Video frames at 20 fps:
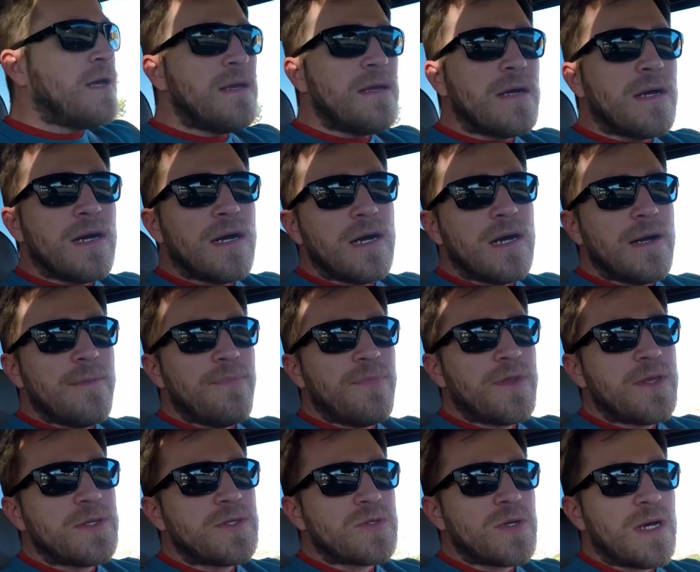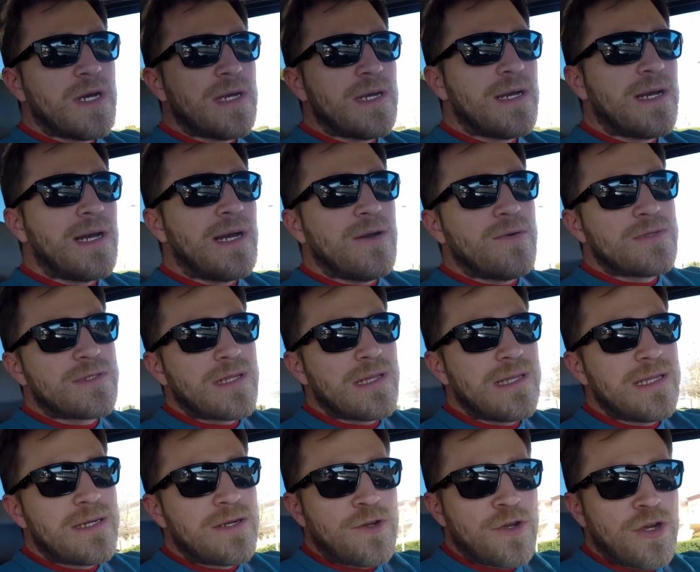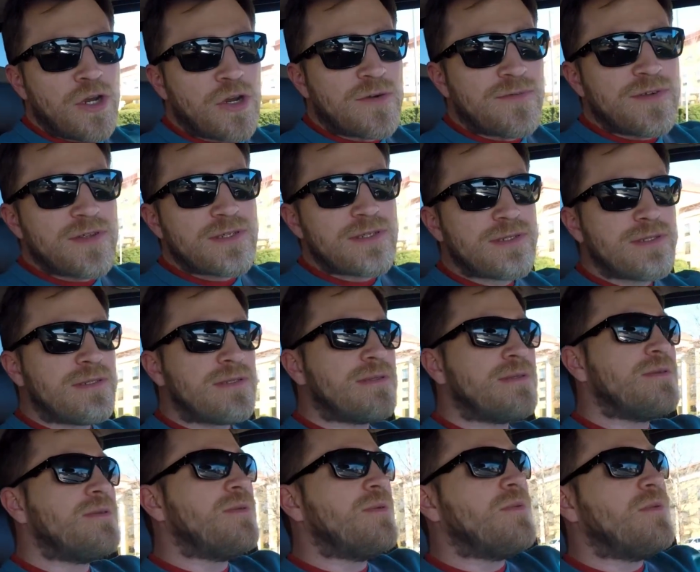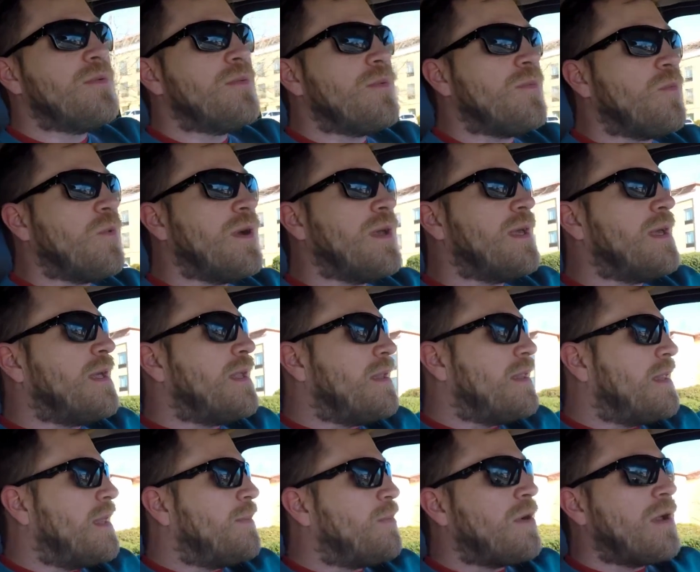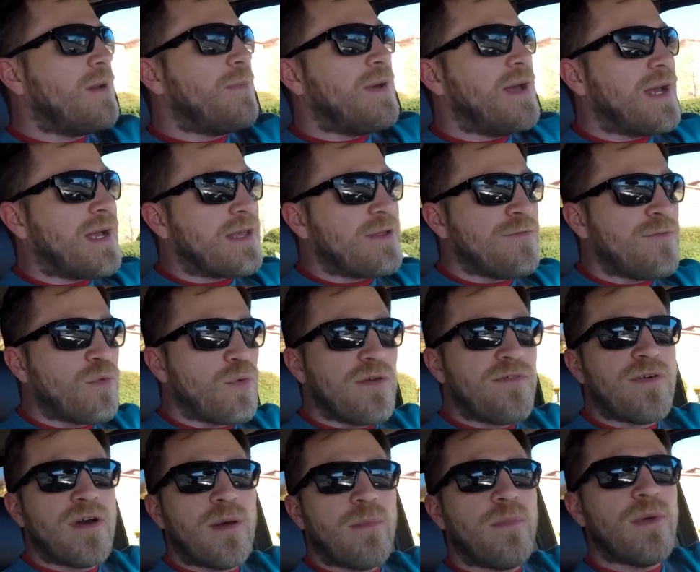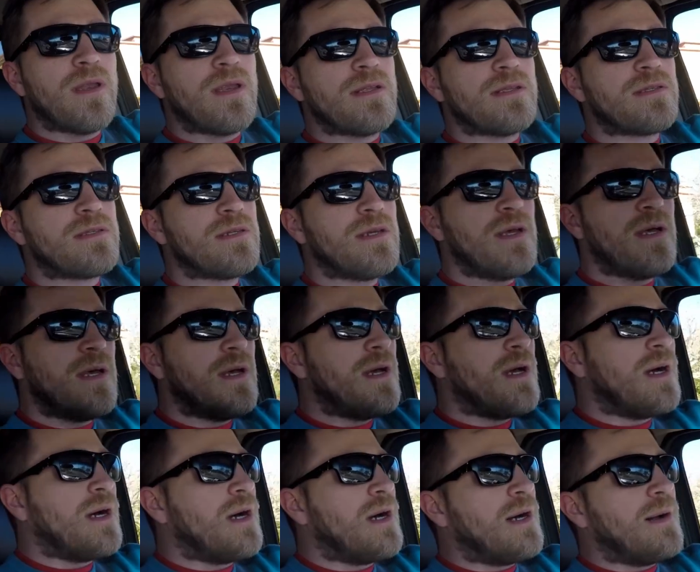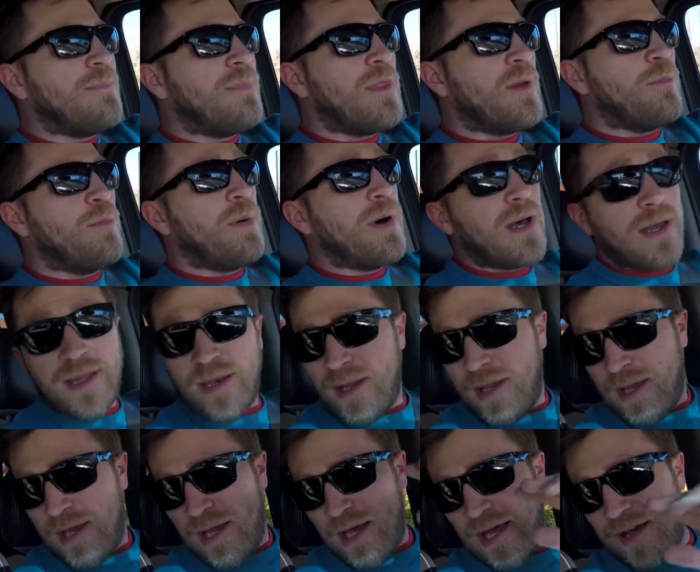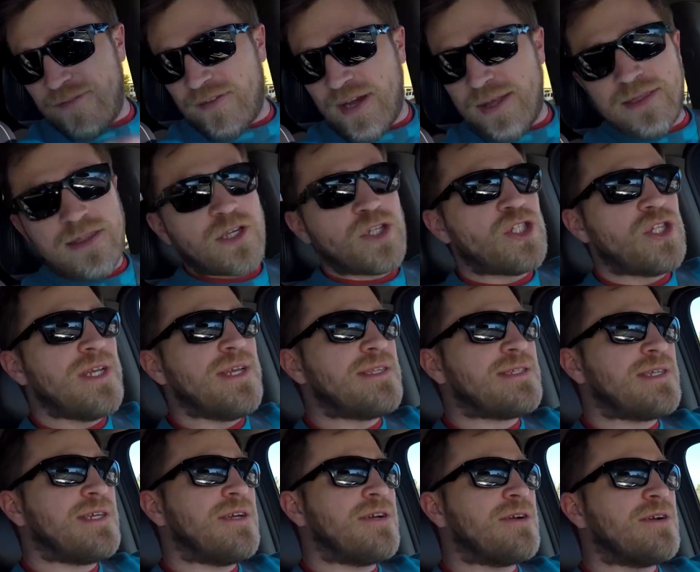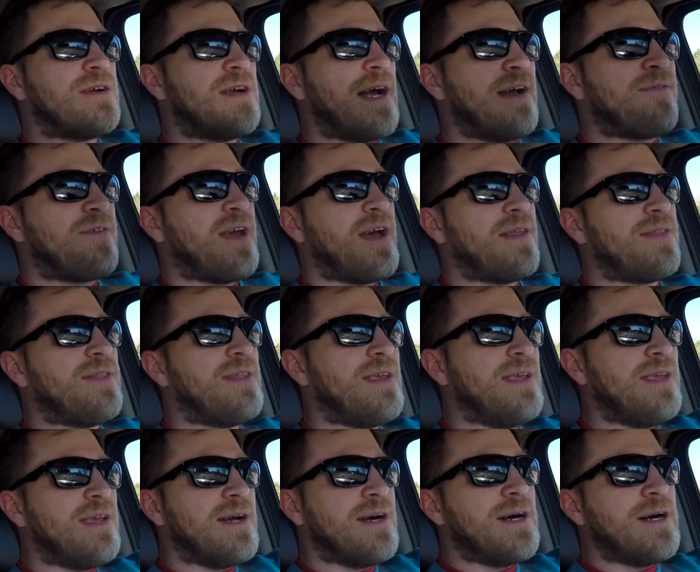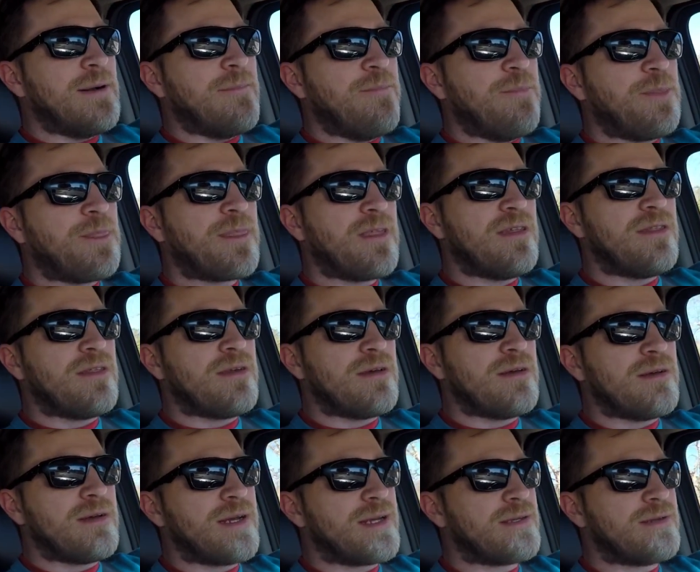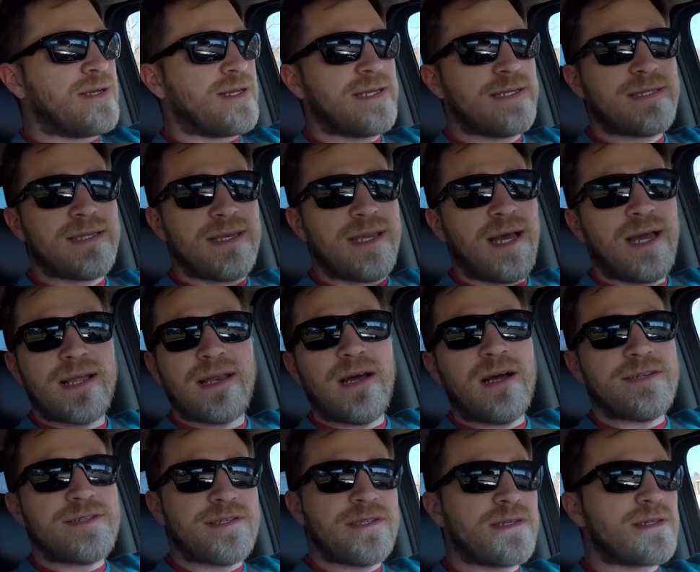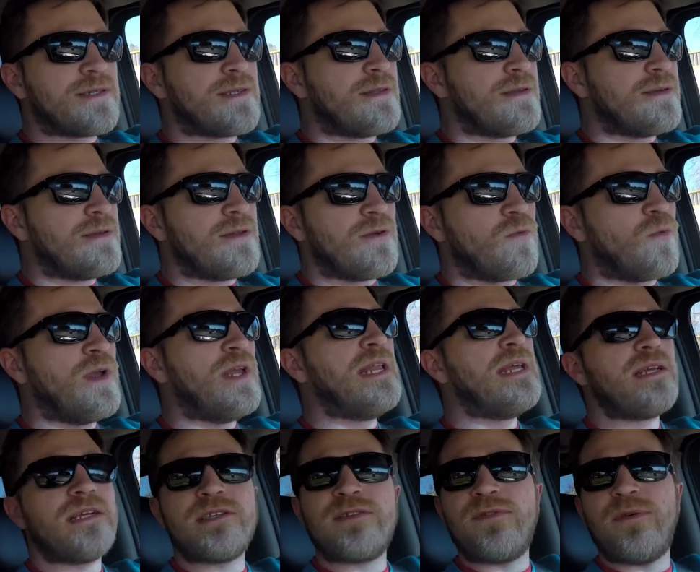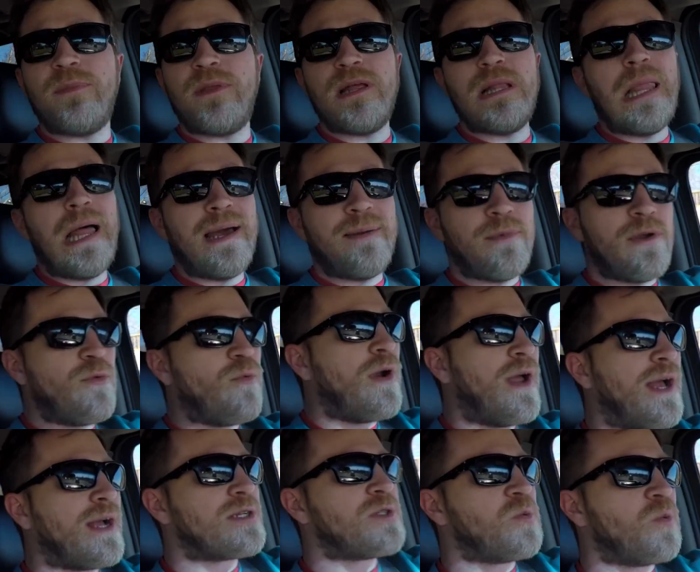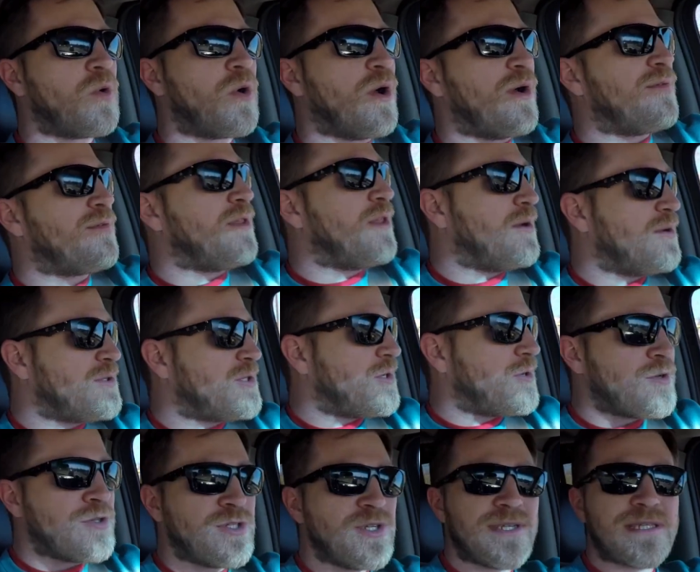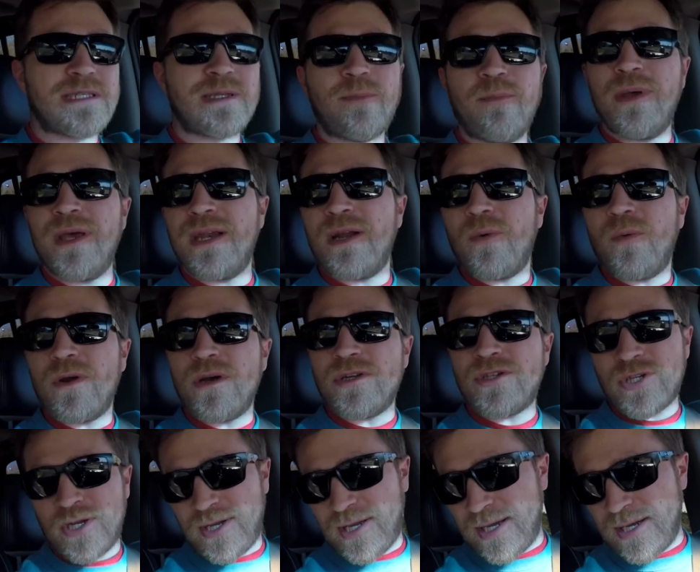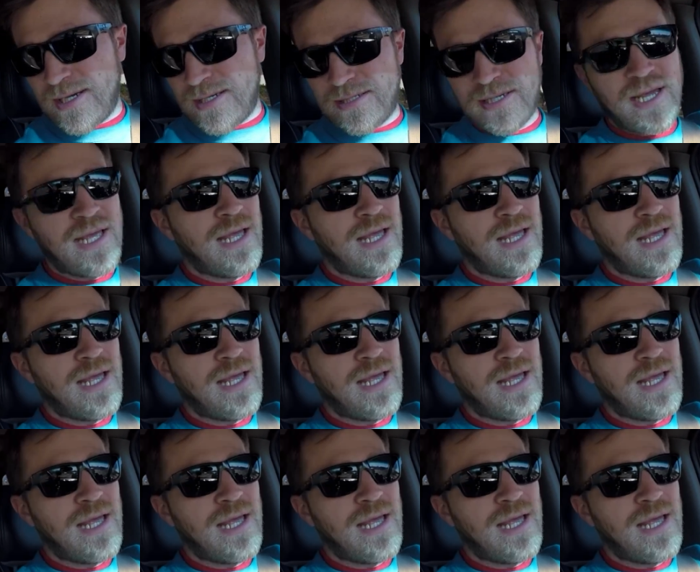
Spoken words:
So I was a little nervous when they brought it back in 45 minutes. But I've got the sheets here. I've got the I guess the diagnostics, the readings from the alignment rack. So we'll go over those here in just a minute. I want to show you guys.